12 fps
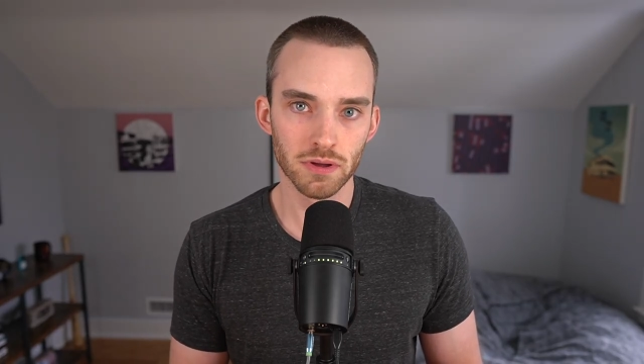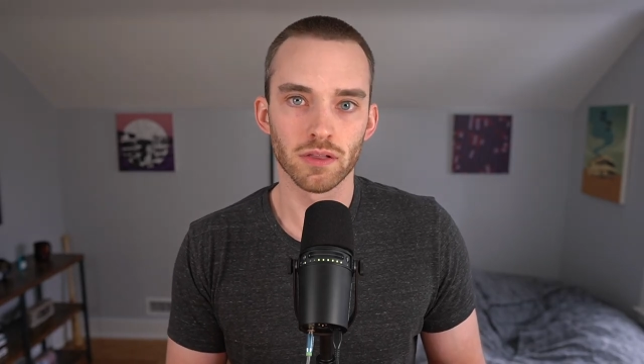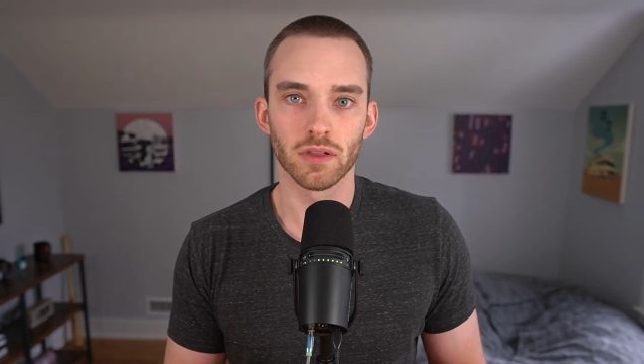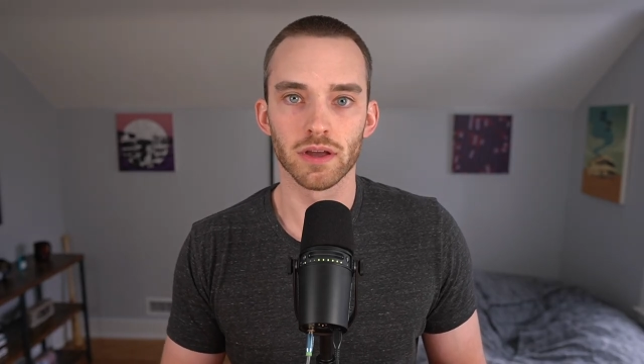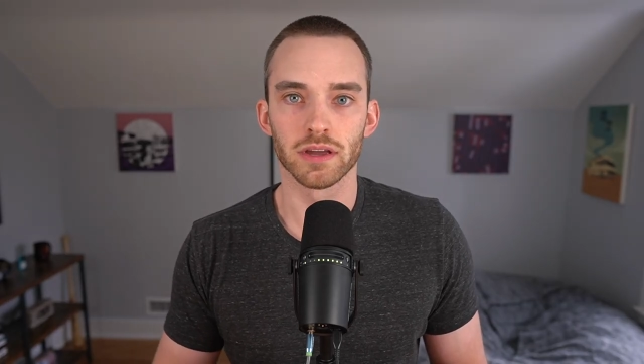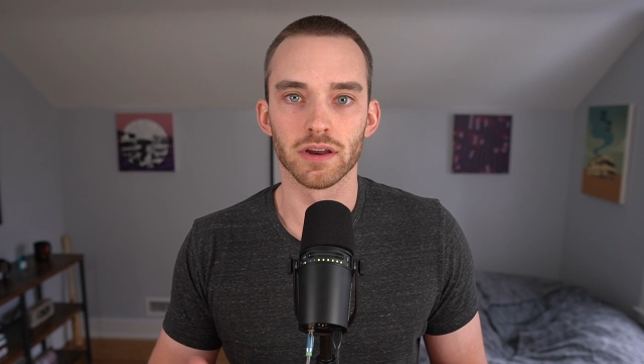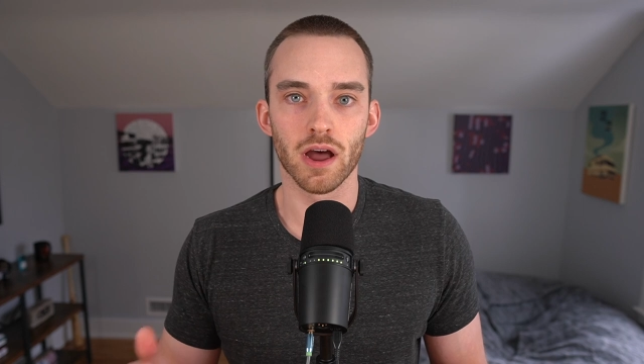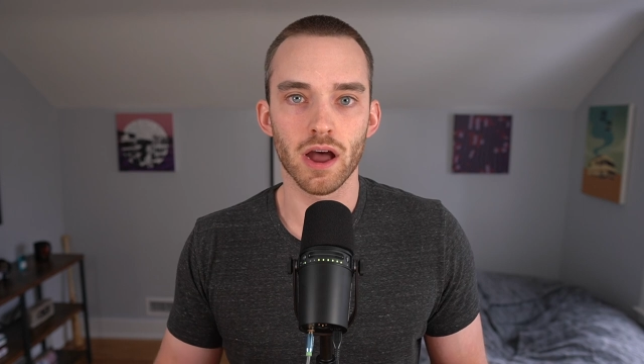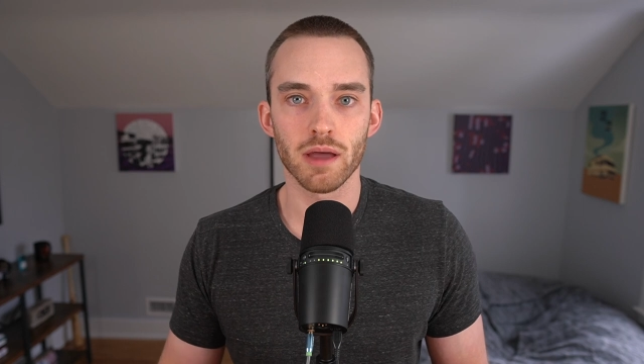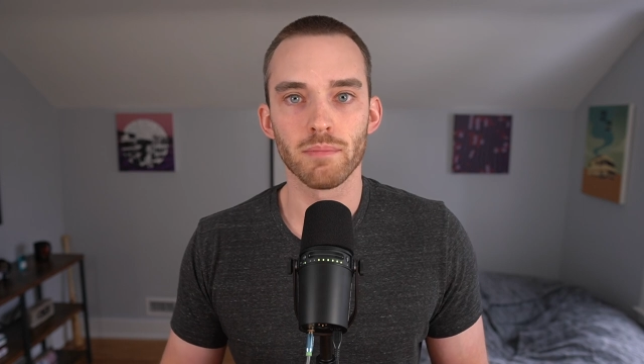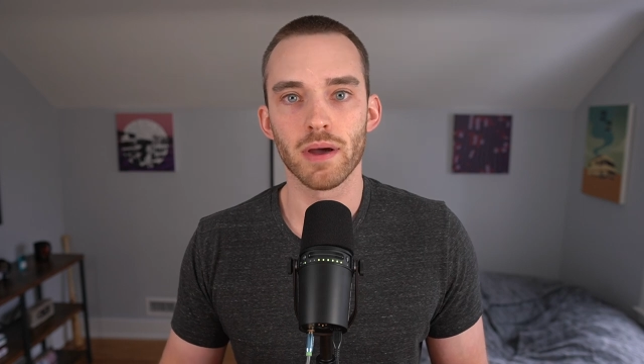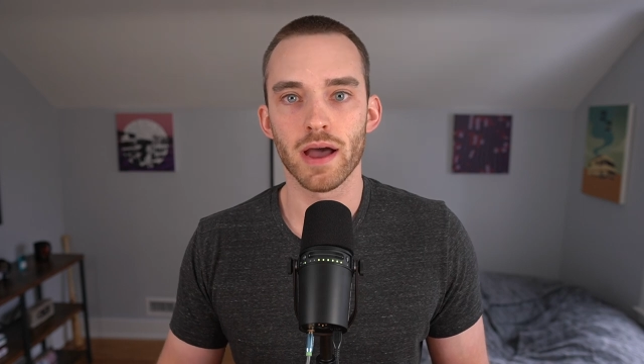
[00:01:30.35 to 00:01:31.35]
like an
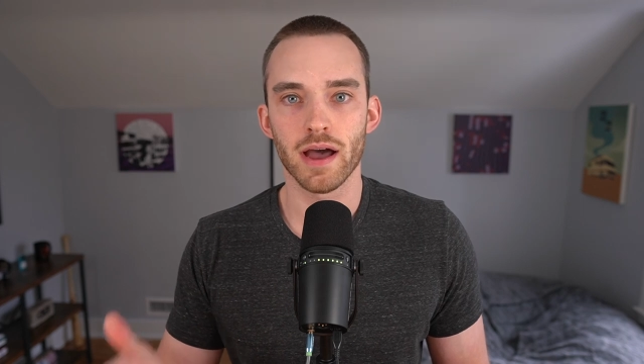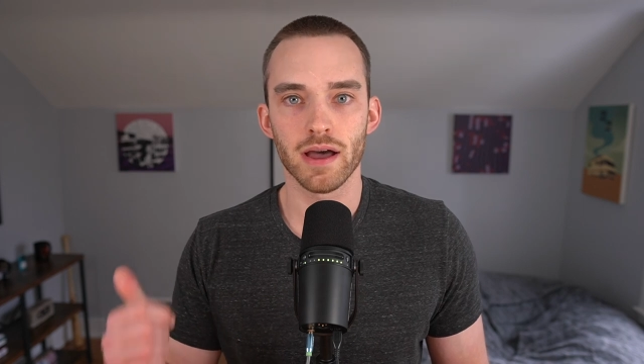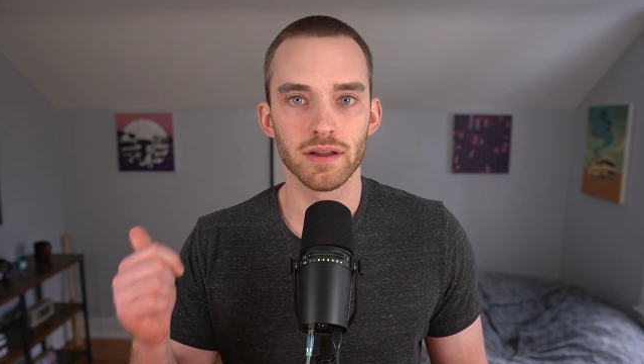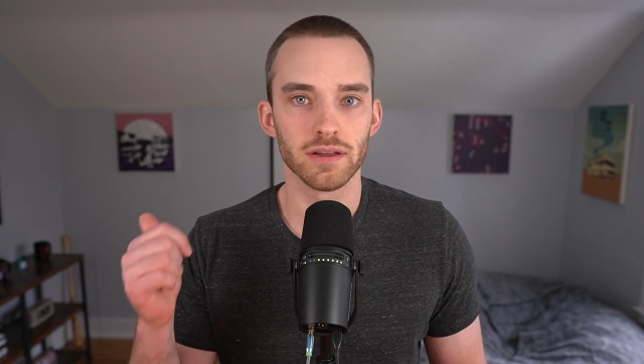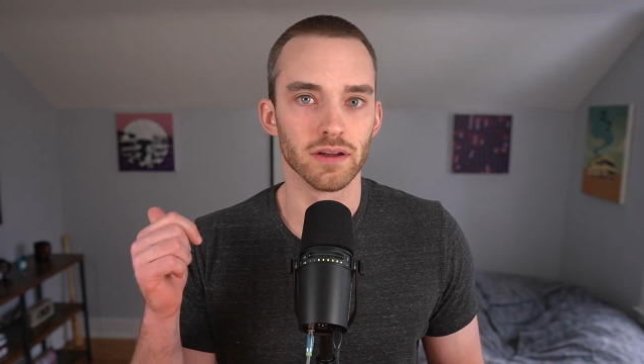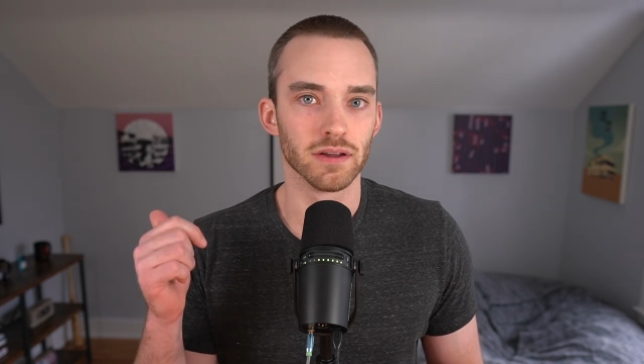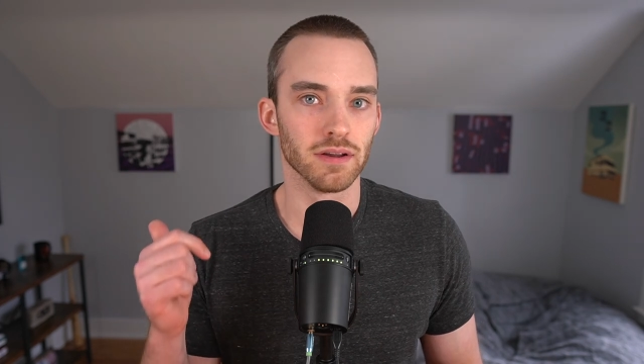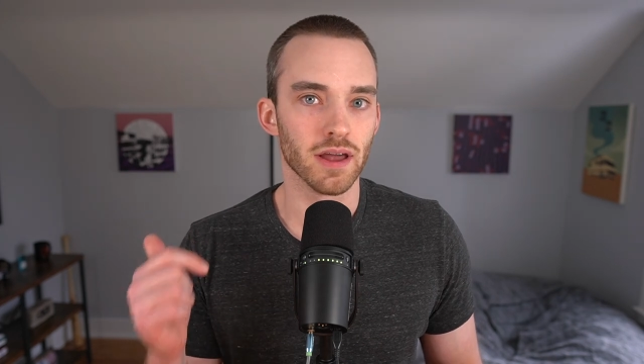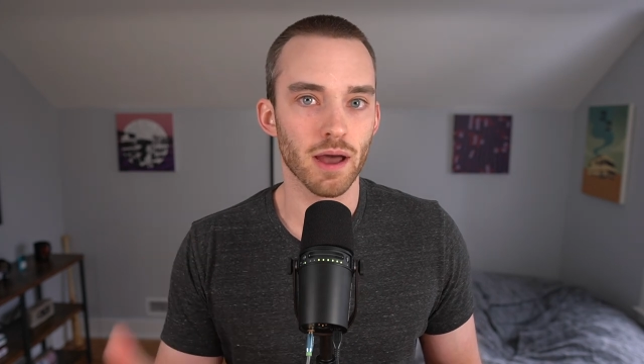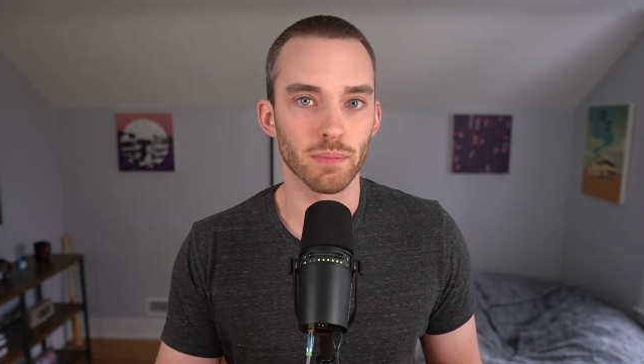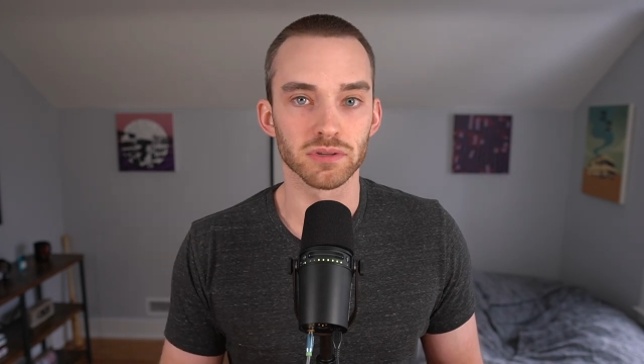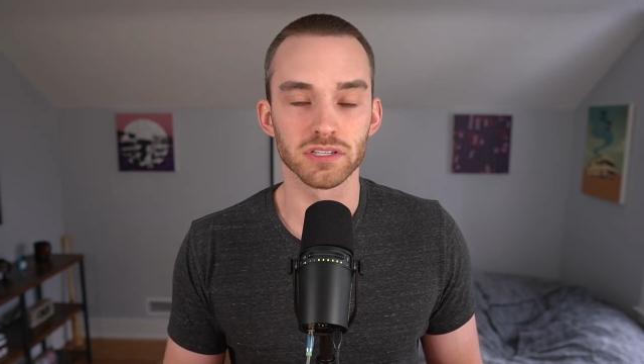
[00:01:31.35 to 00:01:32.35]
iPad, an
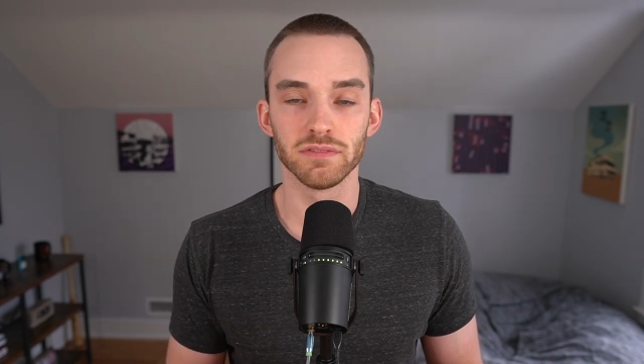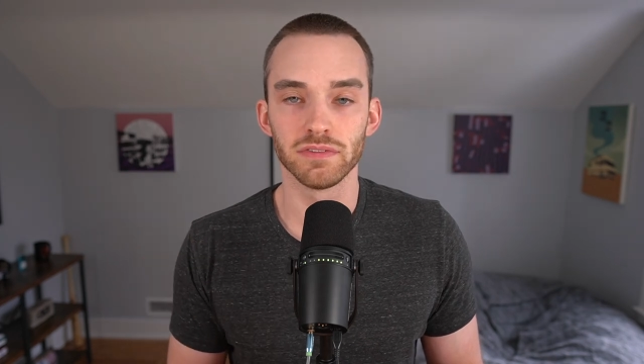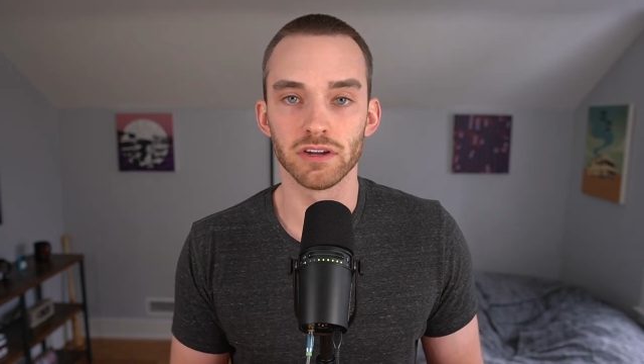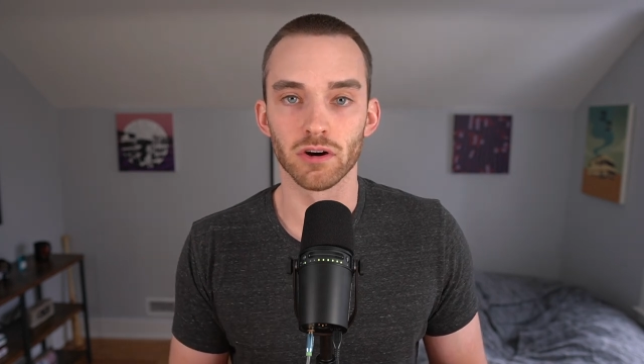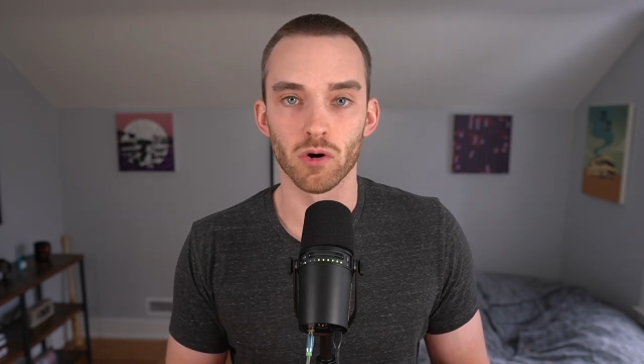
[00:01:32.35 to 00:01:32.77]
Apple TV,